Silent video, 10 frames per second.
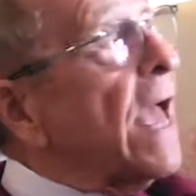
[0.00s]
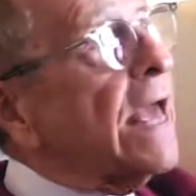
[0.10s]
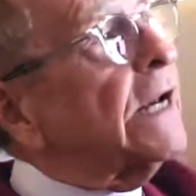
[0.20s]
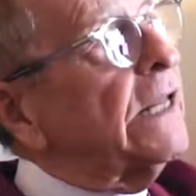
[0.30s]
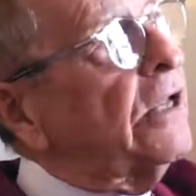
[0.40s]

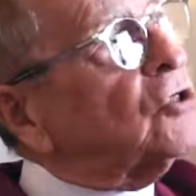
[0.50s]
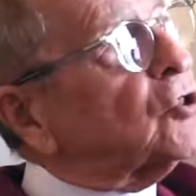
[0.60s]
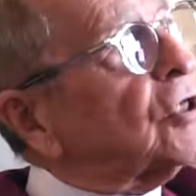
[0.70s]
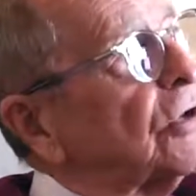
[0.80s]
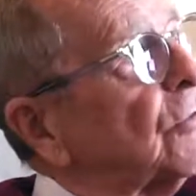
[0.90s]
And in each
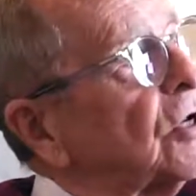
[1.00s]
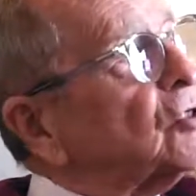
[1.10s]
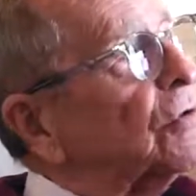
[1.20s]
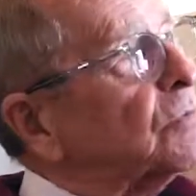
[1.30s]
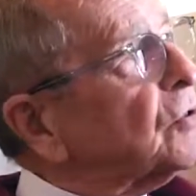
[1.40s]

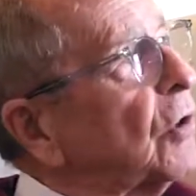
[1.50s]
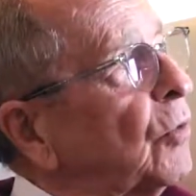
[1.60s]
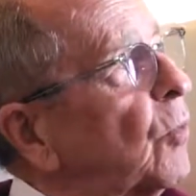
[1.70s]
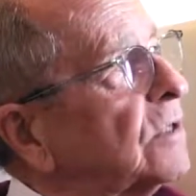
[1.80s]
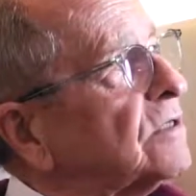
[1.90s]
generation, there was only
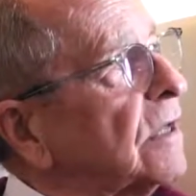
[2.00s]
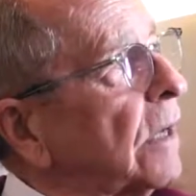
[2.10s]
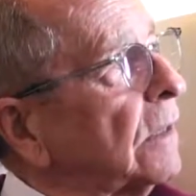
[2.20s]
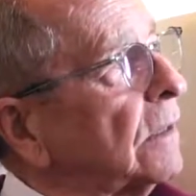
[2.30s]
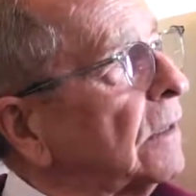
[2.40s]
one
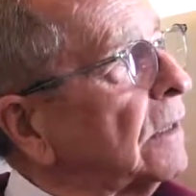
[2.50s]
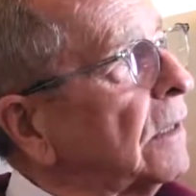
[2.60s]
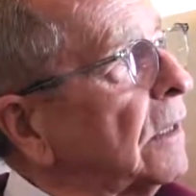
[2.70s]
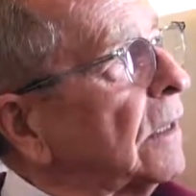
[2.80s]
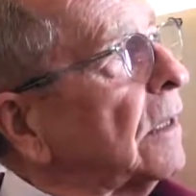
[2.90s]
son.
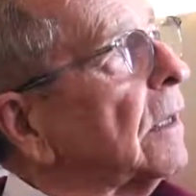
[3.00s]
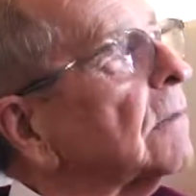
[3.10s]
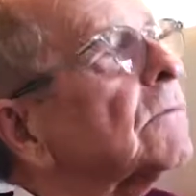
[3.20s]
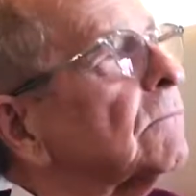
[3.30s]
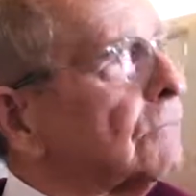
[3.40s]

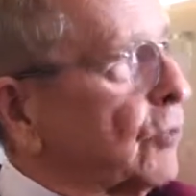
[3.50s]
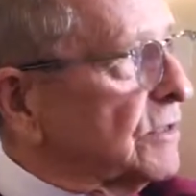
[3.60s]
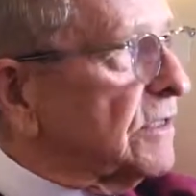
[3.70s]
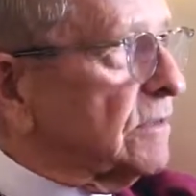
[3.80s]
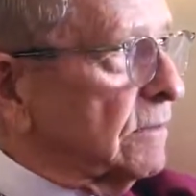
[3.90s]
Of course,
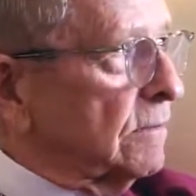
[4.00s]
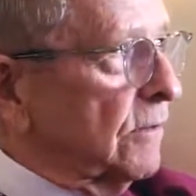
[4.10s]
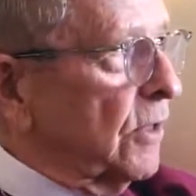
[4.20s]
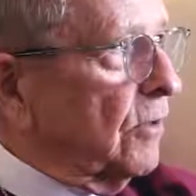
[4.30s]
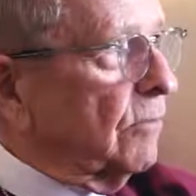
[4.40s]
this,
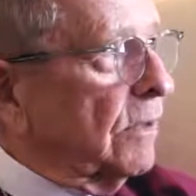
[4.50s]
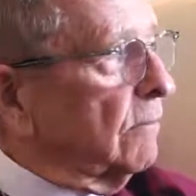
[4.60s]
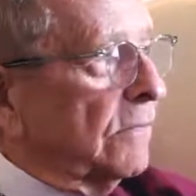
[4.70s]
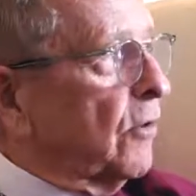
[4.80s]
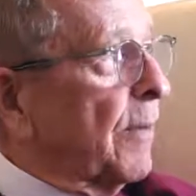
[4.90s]
you know,
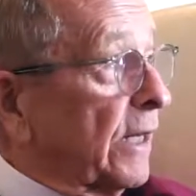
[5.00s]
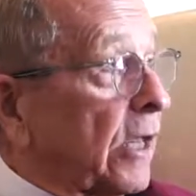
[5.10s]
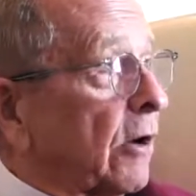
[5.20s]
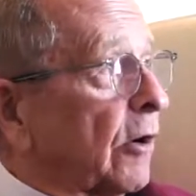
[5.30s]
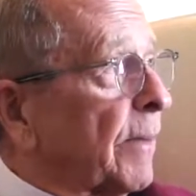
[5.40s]
nobody
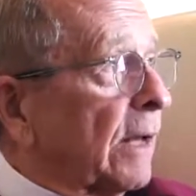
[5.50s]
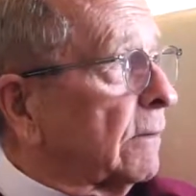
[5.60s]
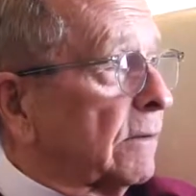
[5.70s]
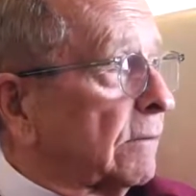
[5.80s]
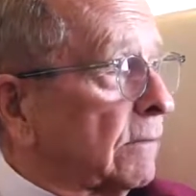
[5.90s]
cared about
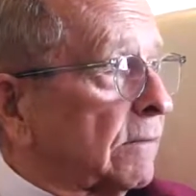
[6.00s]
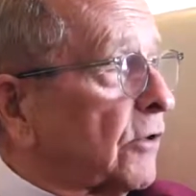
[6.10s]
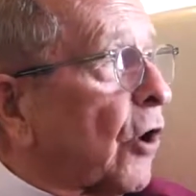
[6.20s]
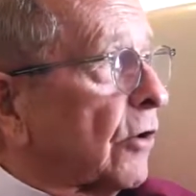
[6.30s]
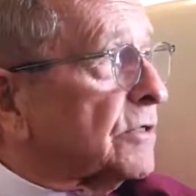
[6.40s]

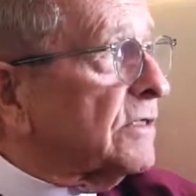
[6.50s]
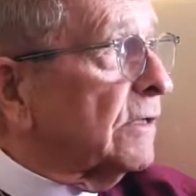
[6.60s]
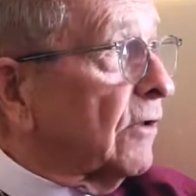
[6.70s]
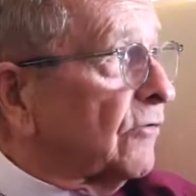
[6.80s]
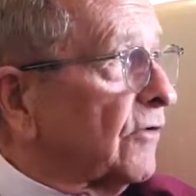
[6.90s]
daughters in
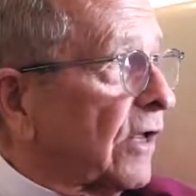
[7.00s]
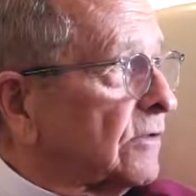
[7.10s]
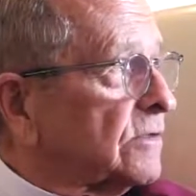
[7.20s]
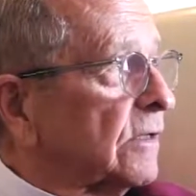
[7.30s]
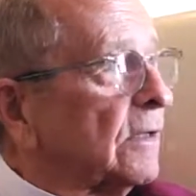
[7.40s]
those
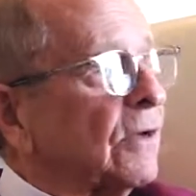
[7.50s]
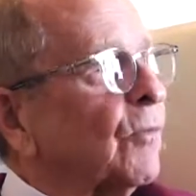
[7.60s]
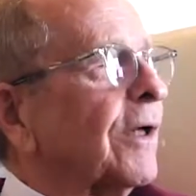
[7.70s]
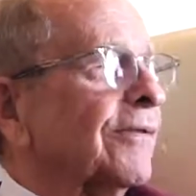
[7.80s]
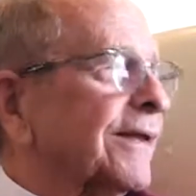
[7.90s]
days. Right.
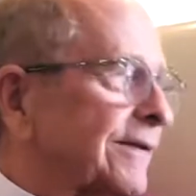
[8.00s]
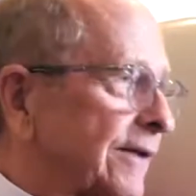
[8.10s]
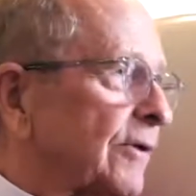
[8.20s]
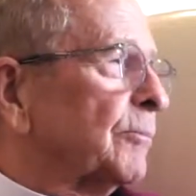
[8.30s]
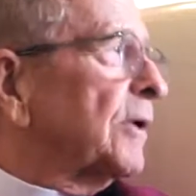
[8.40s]
Well, they
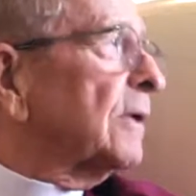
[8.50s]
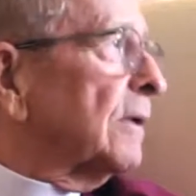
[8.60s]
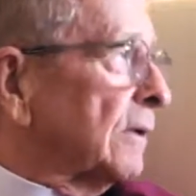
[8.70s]
did, but.